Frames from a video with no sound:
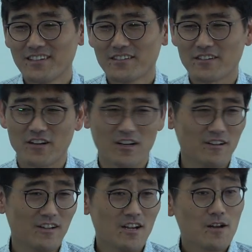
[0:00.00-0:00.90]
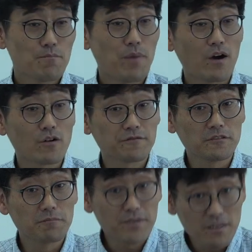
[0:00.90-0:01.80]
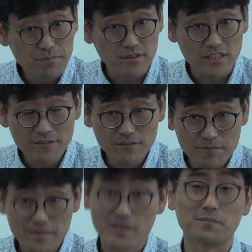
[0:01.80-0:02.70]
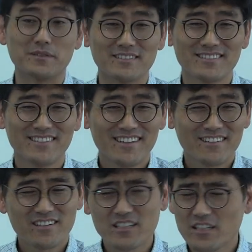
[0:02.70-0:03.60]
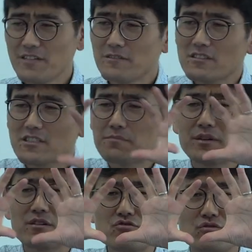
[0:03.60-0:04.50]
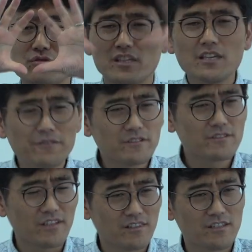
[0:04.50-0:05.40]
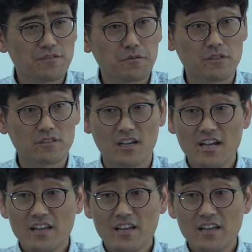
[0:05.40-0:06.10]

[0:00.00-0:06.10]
There are powerful people, evil people there are evil, spiritual evils in this world.